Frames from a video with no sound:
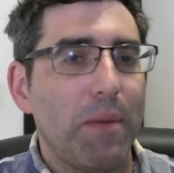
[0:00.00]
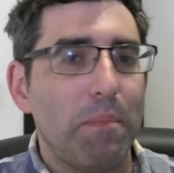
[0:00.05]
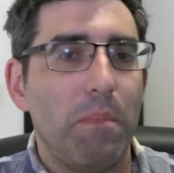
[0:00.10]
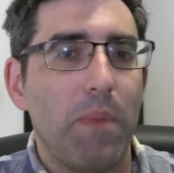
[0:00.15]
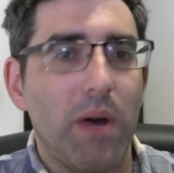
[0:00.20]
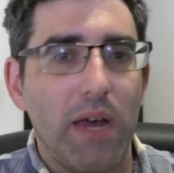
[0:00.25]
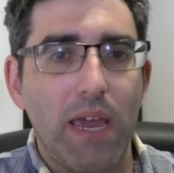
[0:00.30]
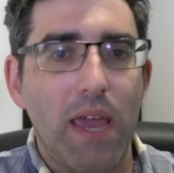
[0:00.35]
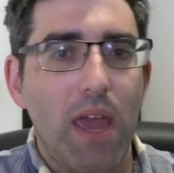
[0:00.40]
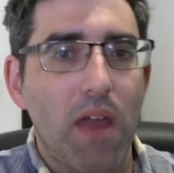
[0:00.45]

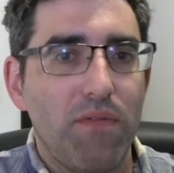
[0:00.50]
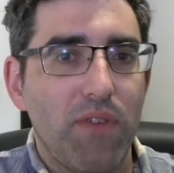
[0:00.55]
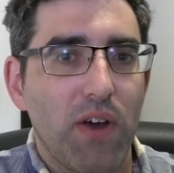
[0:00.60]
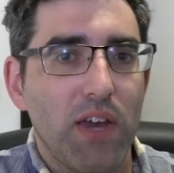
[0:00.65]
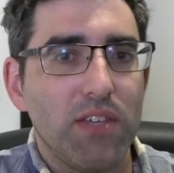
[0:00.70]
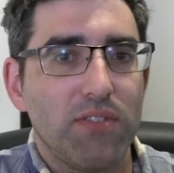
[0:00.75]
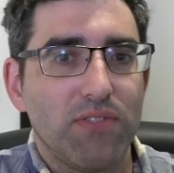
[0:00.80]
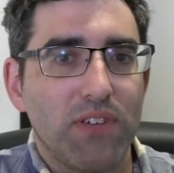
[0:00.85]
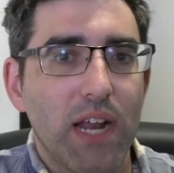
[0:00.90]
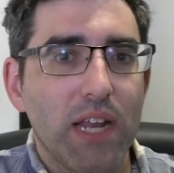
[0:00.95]
my
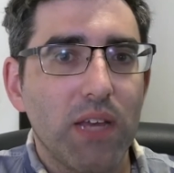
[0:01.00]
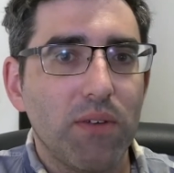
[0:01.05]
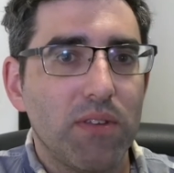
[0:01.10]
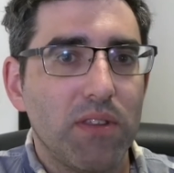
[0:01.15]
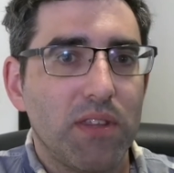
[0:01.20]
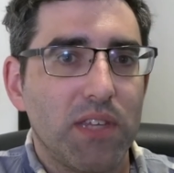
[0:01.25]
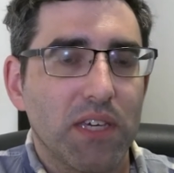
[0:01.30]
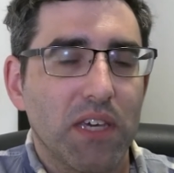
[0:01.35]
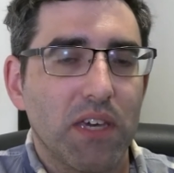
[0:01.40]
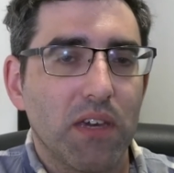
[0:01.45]
advice for
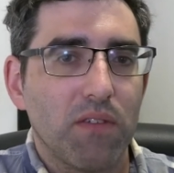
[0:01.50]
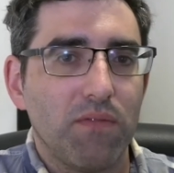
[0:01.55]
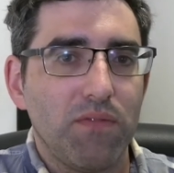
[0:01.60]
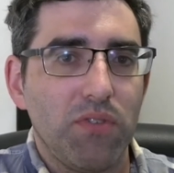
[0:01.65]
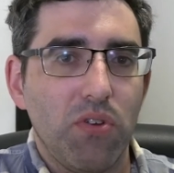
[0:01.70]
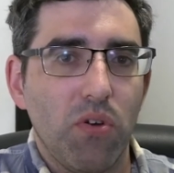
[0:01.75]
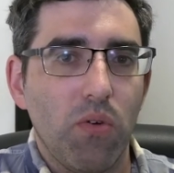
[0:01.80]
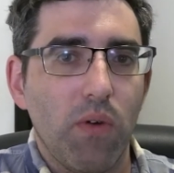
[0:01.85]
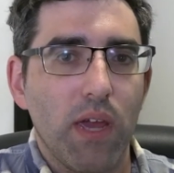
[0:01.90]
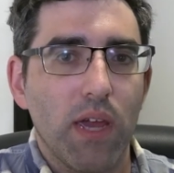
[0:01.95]
anyone thinking of
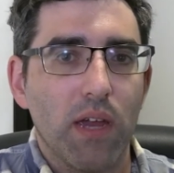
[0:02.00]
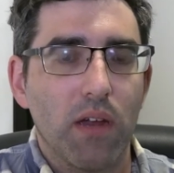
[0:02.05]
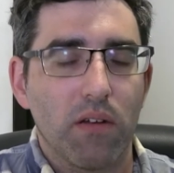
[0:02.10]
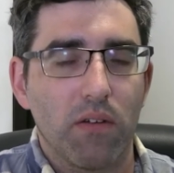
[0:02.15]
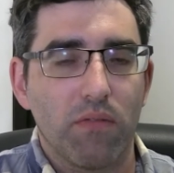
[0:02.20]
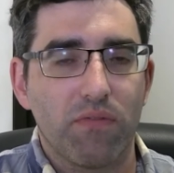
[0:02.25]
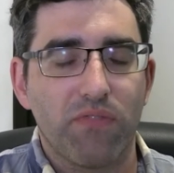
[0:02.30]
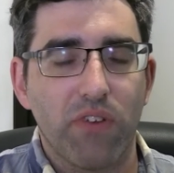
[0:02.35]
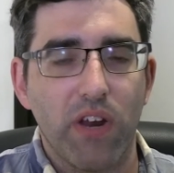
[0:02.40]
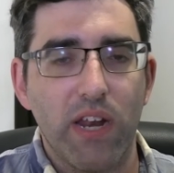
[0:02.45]
doing
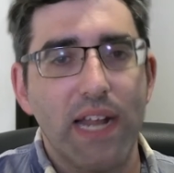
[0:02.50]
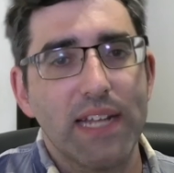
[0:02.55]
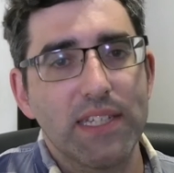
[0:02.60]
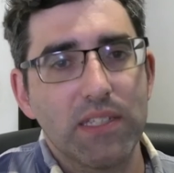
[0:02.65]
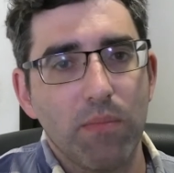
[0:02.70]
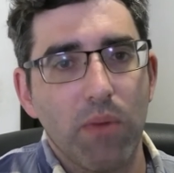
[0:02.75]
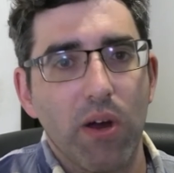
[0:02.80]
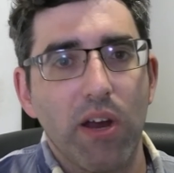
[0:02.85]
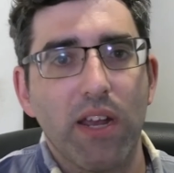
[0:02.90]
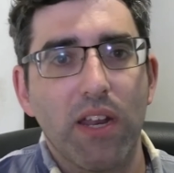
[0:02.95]

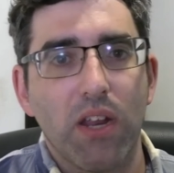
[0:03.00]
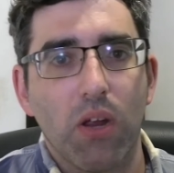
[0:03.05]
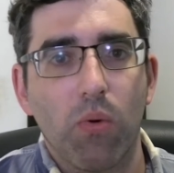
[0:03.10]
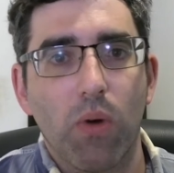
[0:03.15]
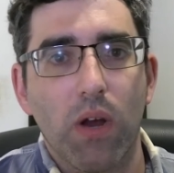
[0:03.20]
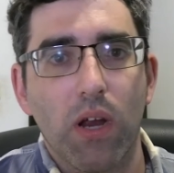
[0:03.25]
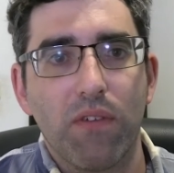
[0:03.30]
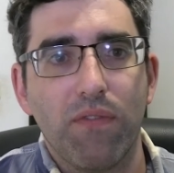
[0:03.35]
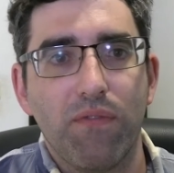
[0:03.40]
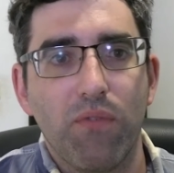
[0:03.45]
freelance marketing
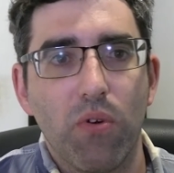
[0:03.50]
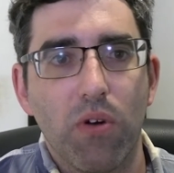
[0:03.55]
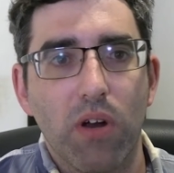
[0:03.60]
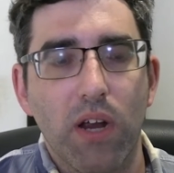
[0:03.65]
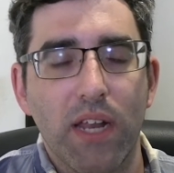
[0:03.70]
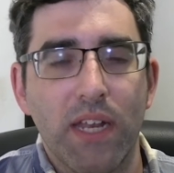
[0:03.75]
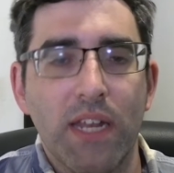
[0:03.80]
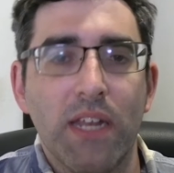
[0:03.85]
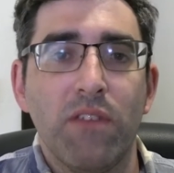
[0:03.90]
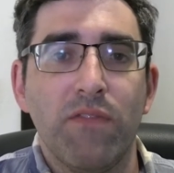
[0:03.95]
work for
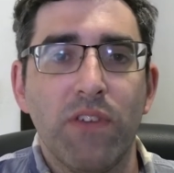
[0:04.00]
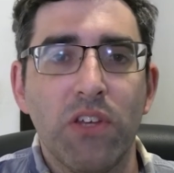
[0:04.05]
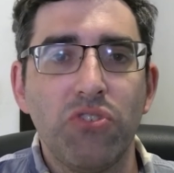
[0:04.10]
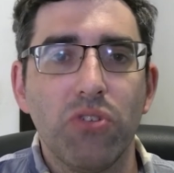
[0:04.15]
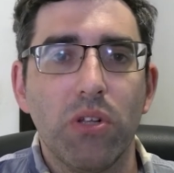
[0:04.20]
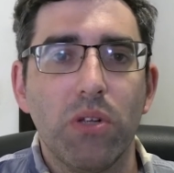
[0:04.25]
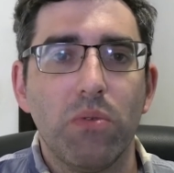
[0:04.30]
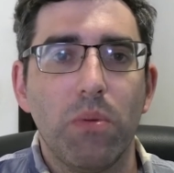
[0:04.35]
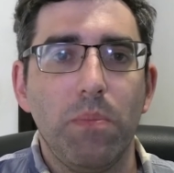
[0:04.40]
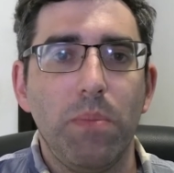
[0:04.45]
an
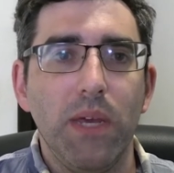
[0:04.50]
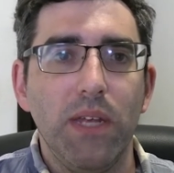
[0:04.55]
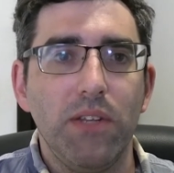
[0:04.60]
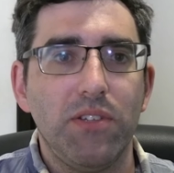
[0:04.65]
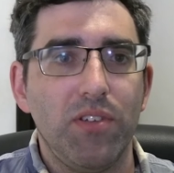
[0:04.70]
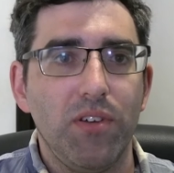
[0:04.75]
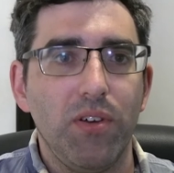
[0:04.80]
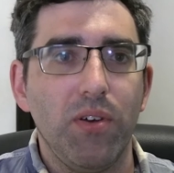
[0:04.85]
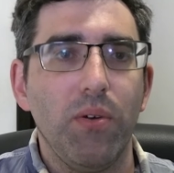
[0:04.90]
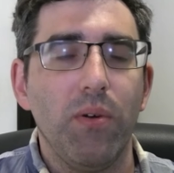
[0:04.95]
individual would be
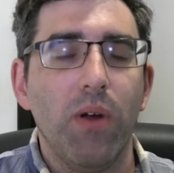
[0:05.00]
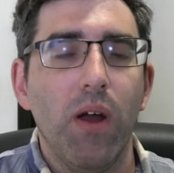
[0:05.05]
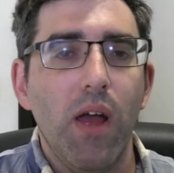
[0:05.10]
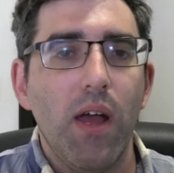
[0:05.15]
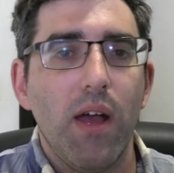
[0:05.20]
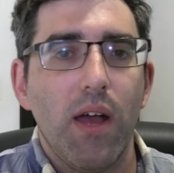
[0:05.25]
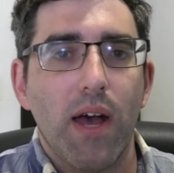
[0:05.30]
to